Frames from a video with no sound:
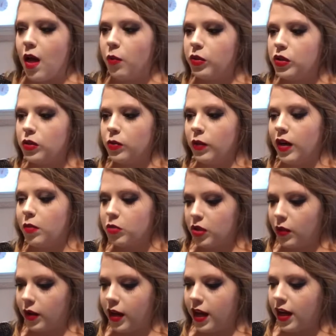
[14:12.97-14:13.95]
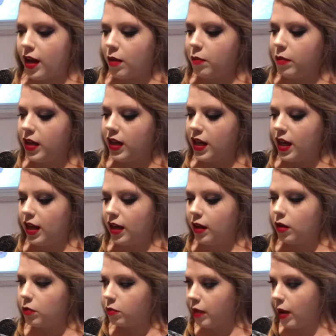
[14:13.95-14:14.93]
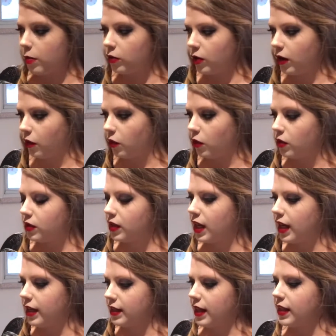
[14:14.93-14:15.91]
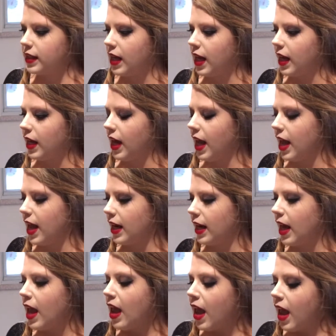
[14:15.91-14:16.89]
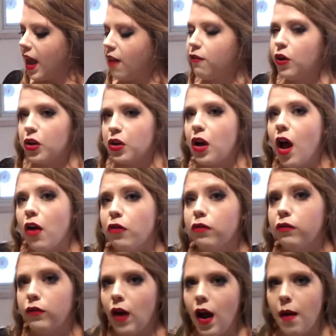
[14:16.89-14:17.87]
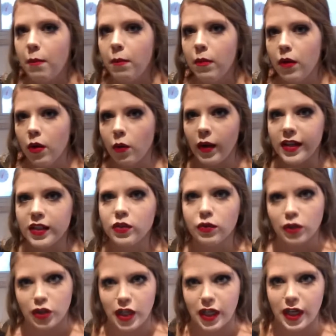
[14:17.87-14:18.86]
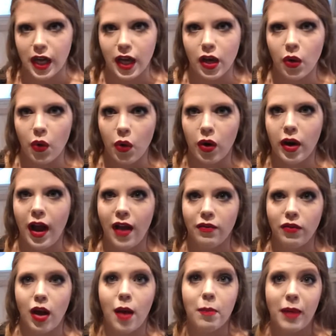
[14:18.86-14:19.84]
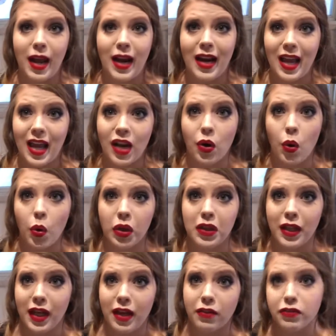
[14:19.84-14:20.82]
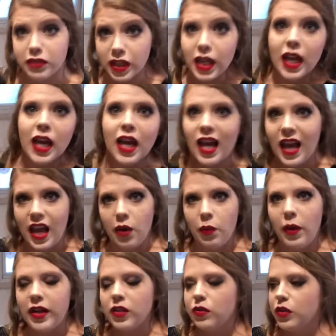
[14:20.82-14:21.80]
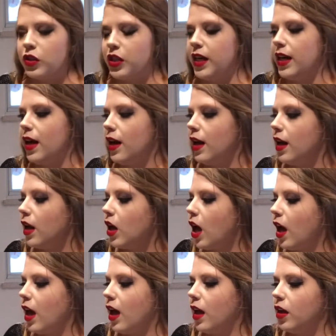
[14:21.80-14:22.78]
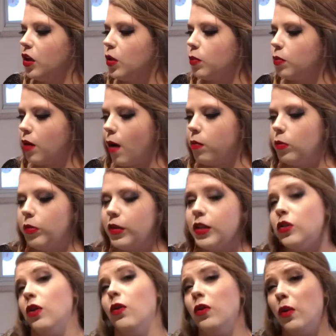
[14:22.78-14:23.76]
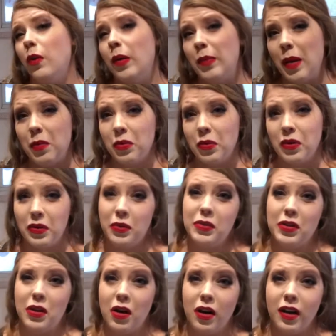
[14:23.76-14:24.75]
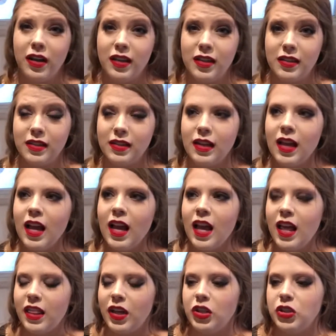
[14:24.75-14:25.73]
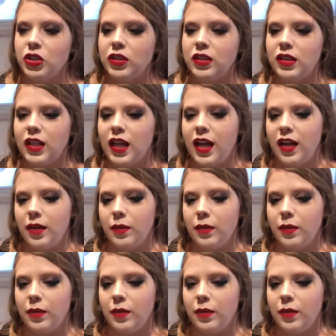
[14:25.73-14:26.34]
which is what I'm doing. I'm making pepperoni rolls, as I said. And if you're not from West Virginia or have not been in or lived in West Virginia, you probably don't know what pepperoni rolls are, because they're just